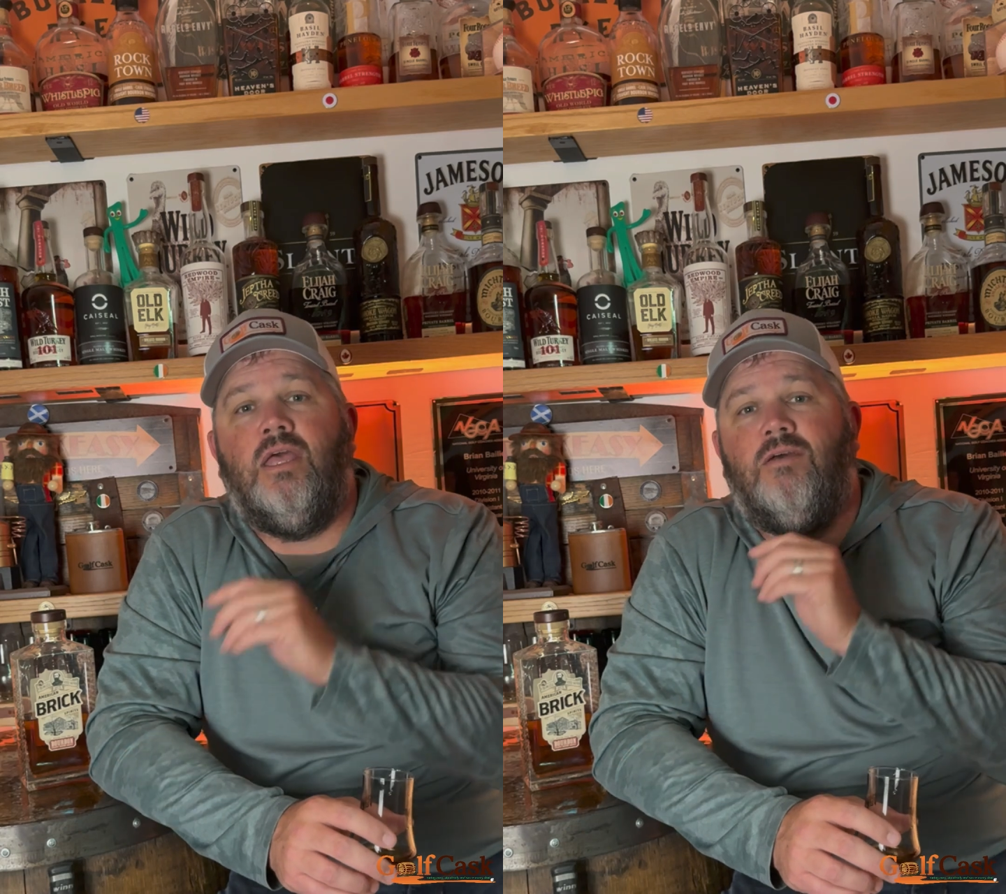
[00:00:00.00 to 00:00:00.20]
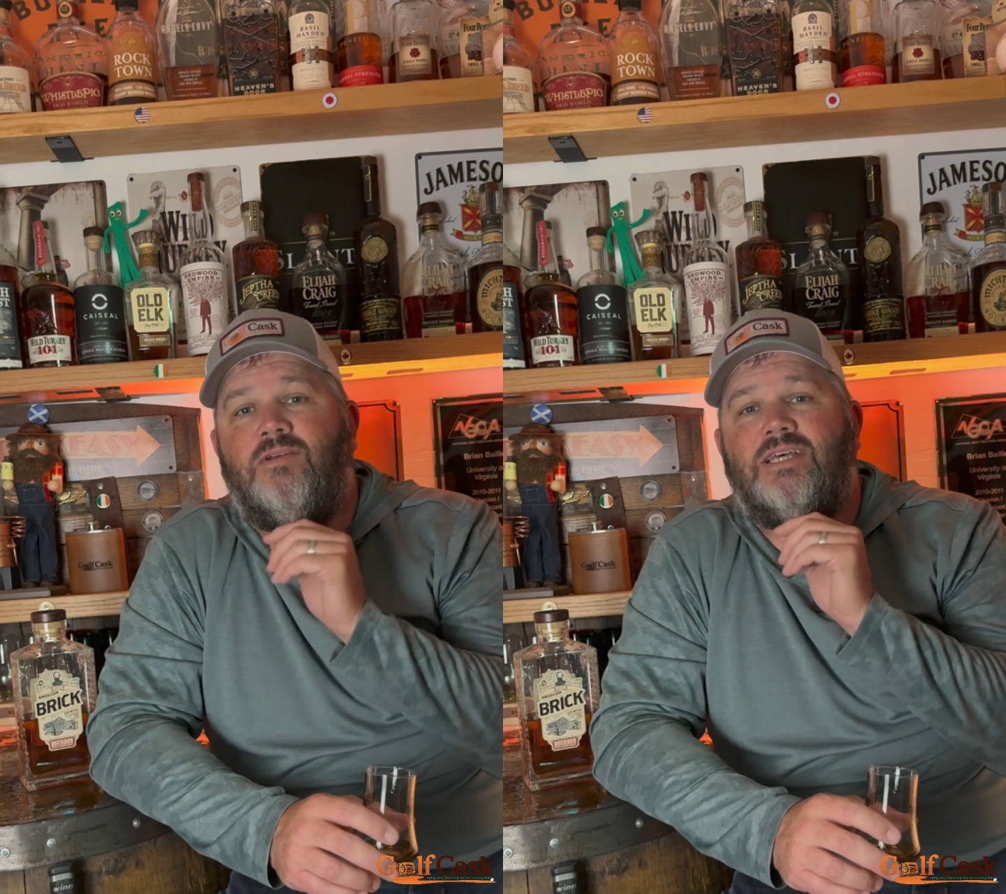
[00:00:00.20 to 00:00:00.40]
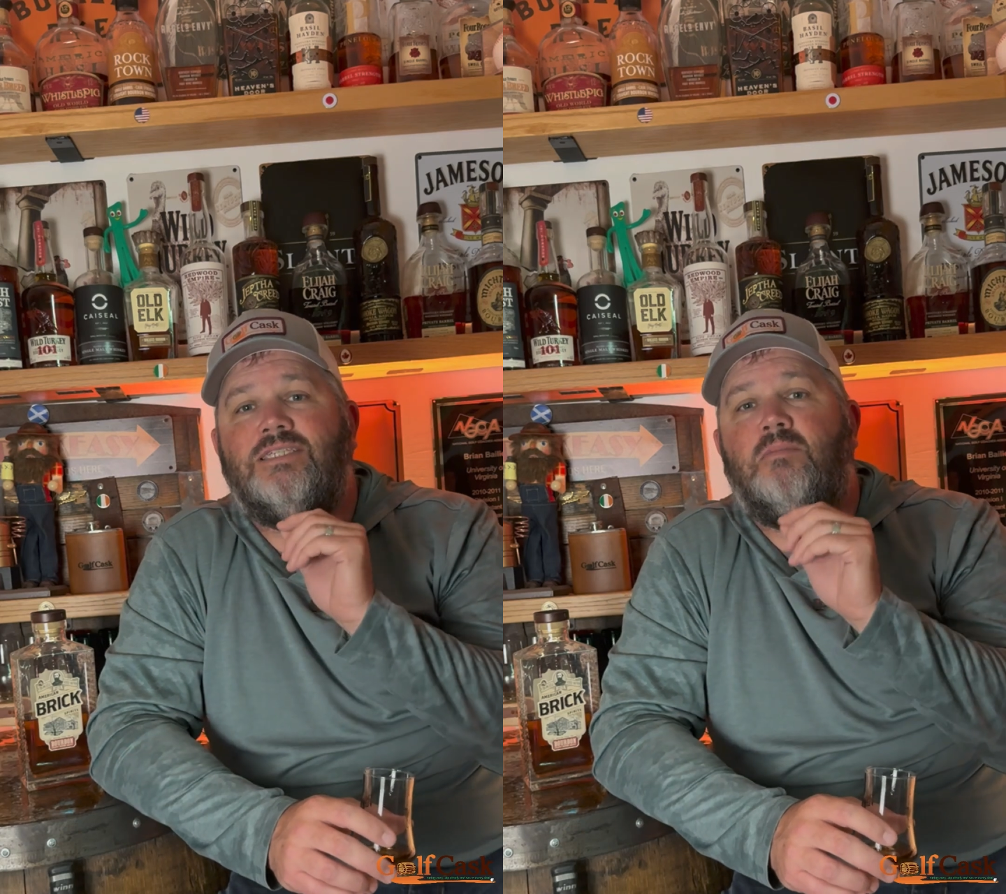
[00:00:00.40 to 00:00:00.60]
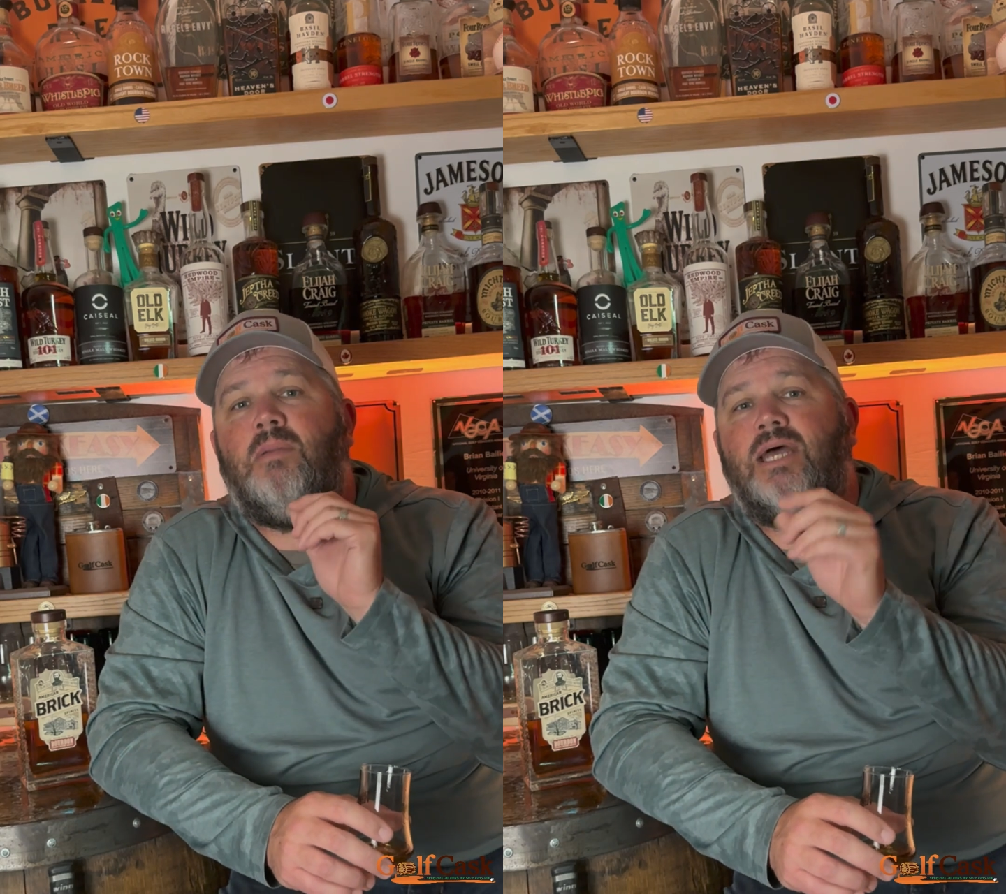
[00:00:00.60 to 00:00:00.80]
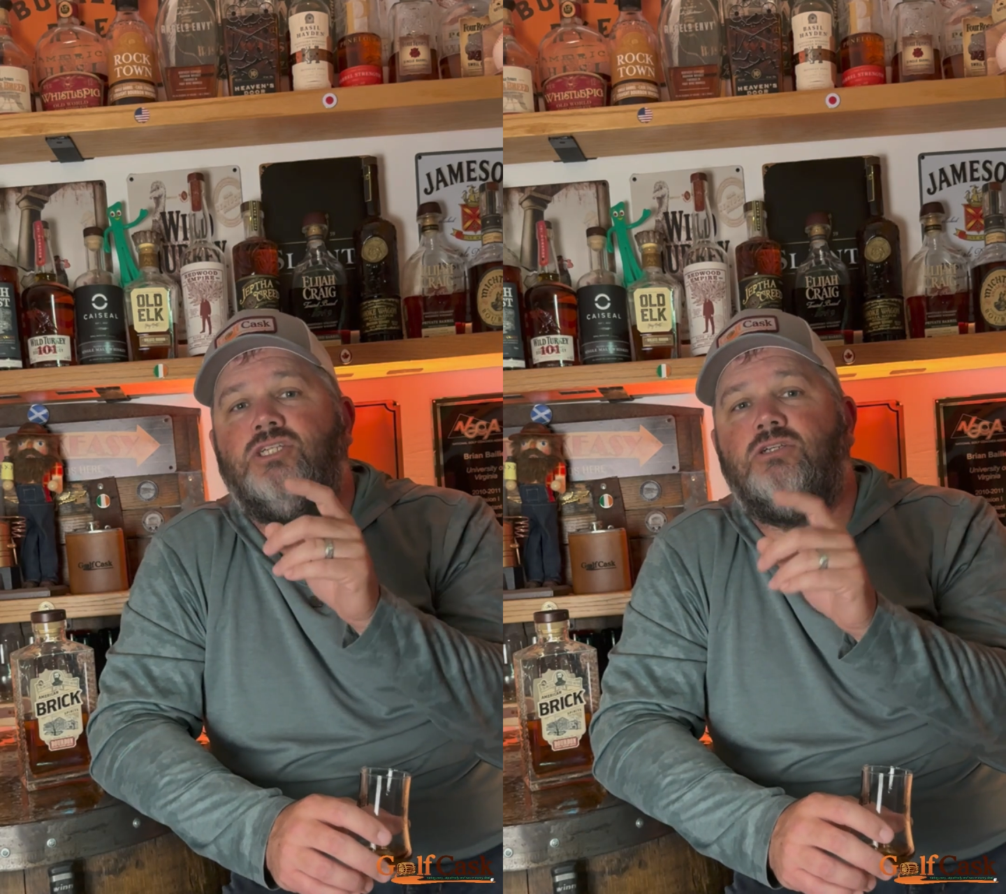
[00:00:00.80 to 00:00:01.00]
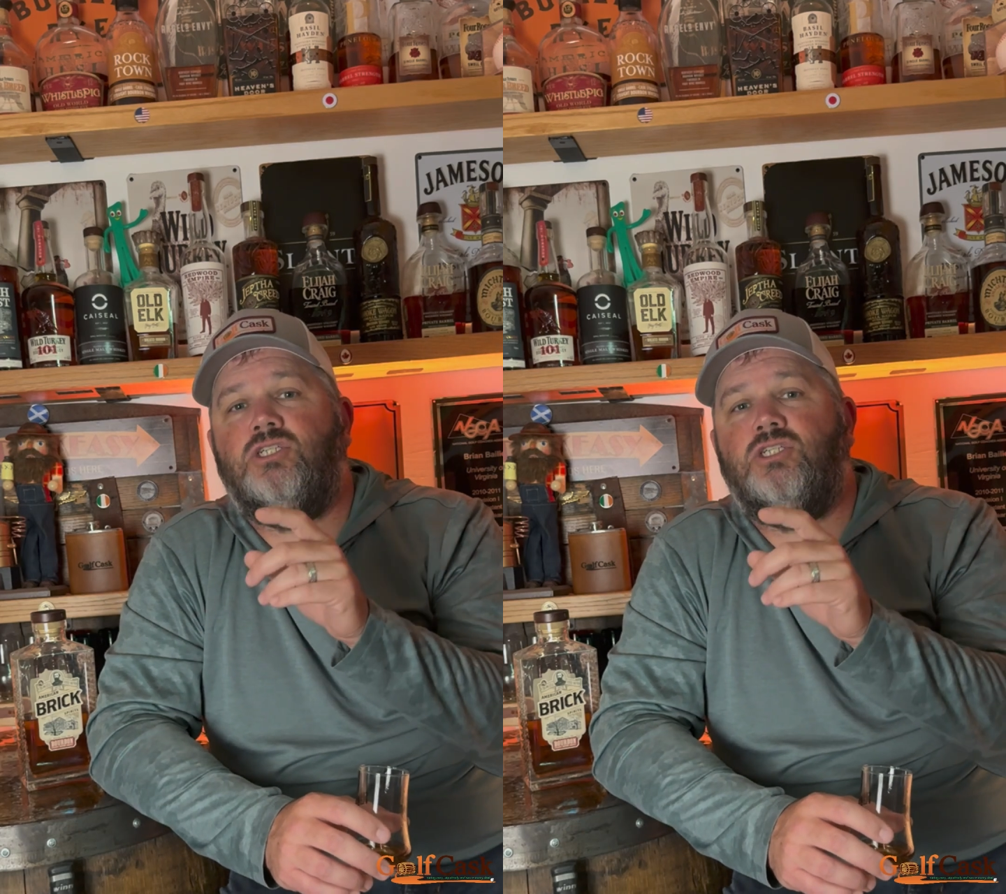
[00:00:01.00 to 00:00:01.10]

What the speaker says: If it doesn't match your